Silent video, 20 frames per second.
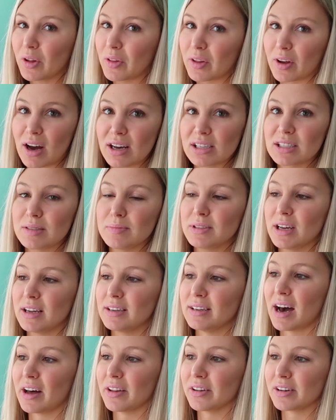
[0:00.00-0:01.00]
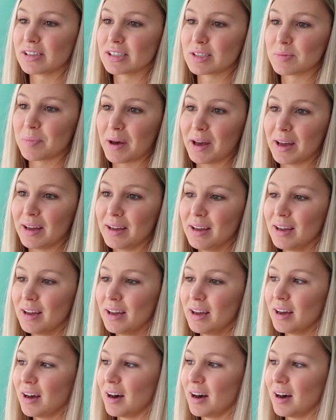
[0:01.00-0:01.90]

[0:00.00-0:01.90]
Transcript: It only cost them $10, but